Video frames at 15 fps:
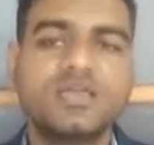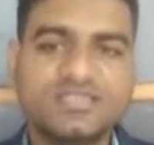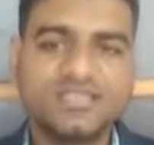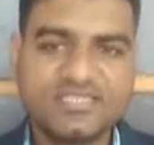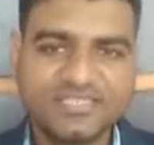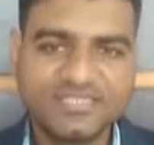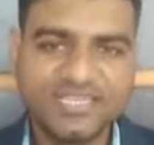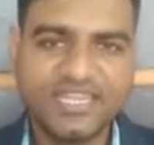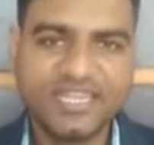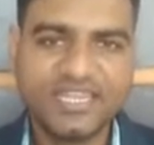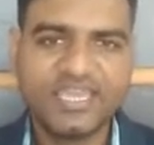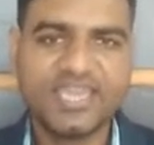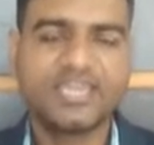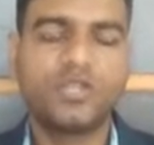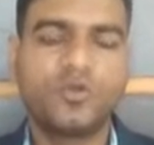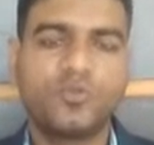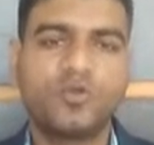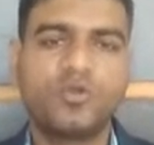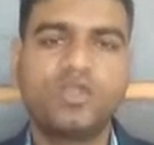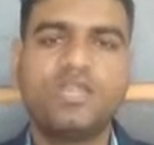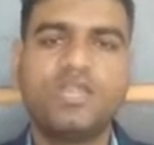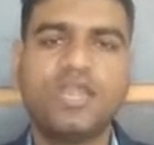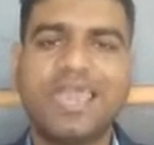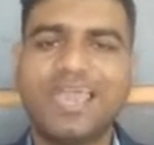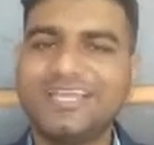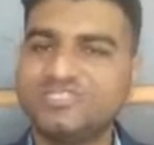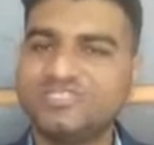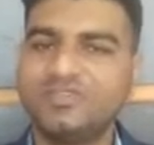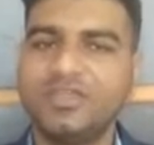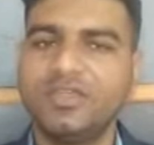The C reactive protein
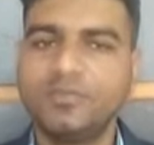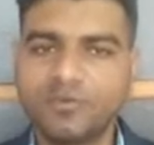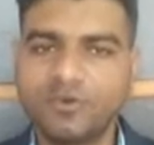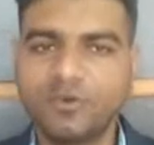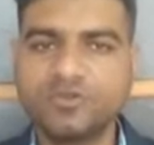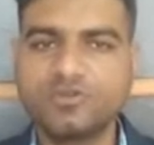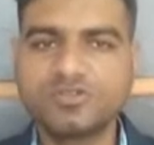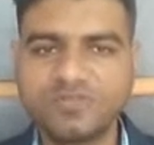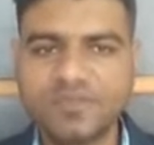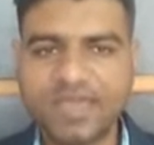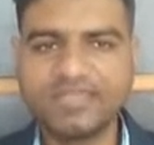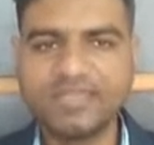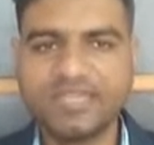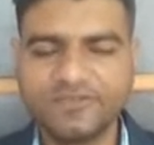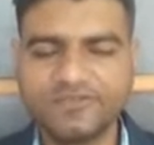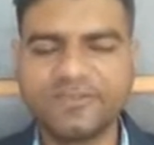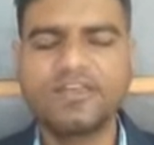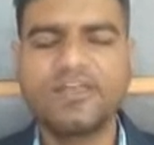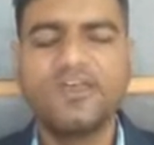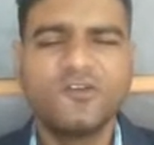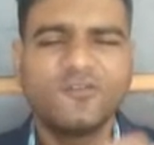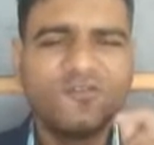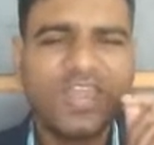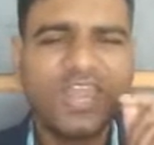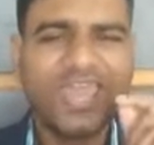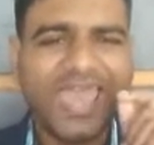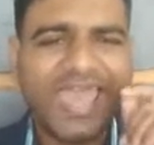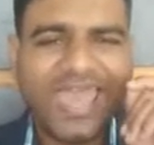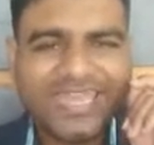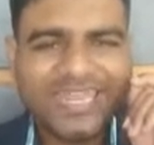actually produced by the liver. When
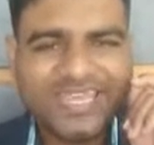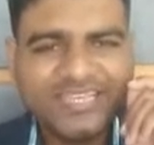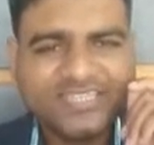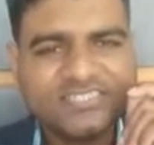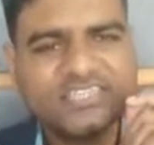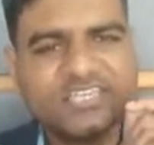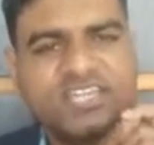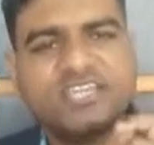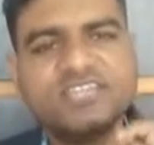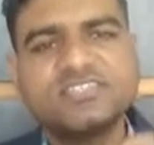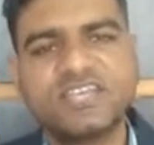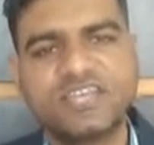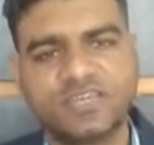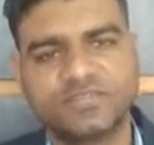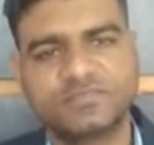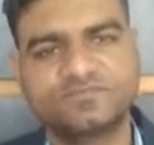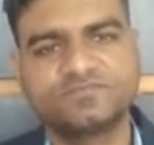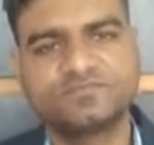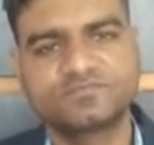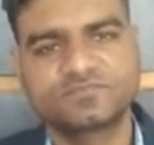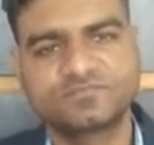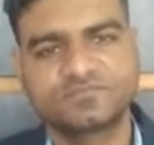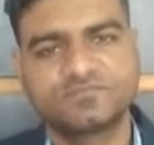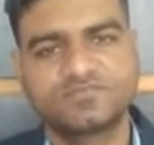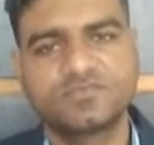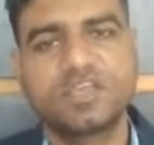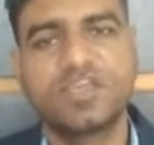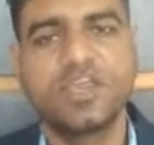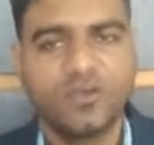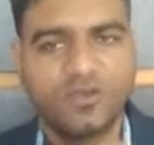any injuries occur,
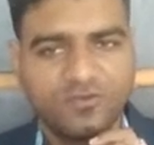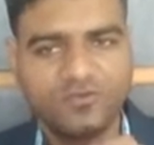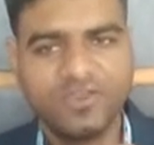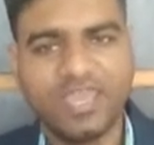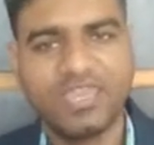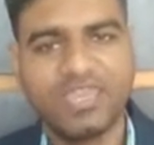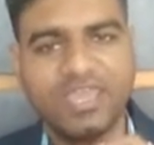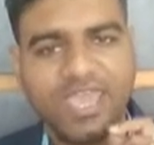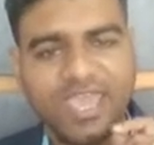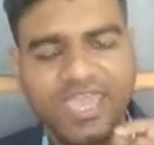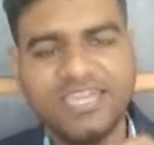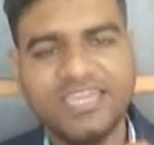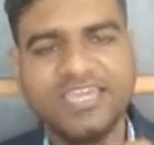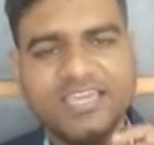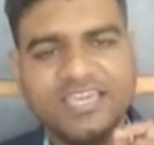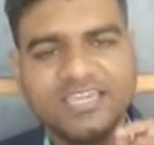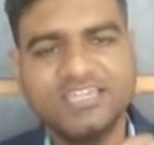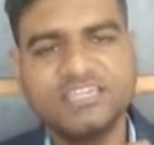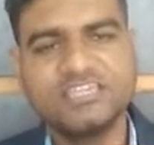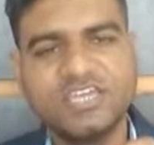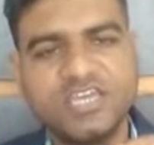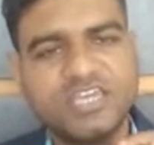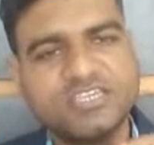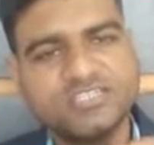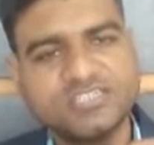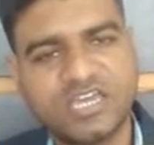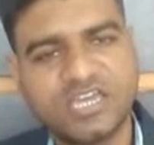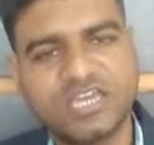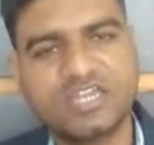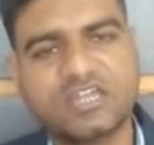when any injuries
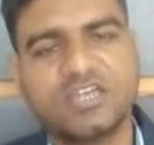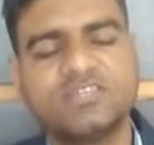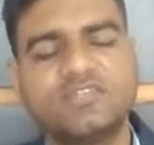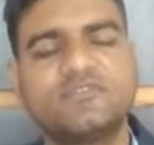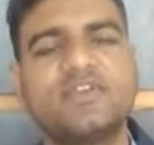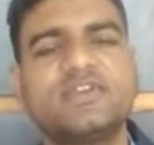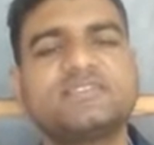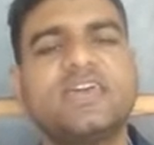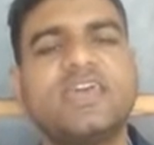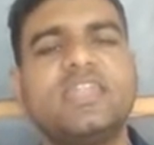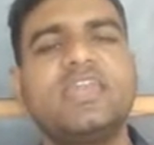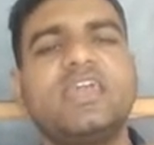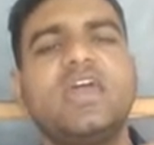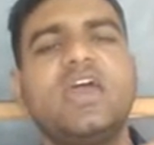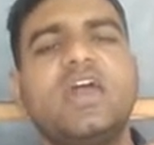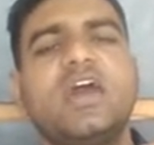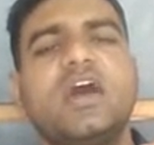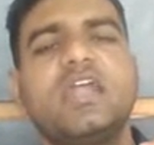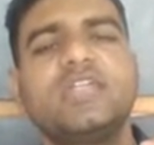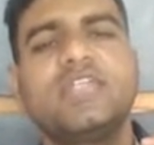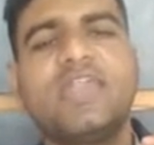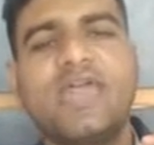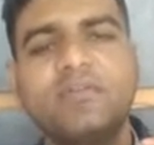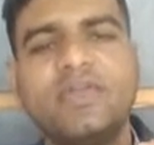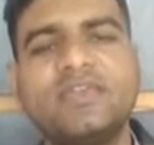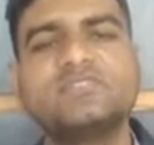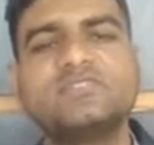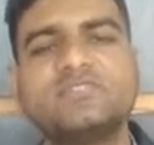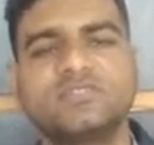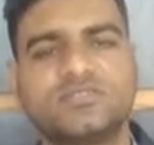occur, otherwise any damage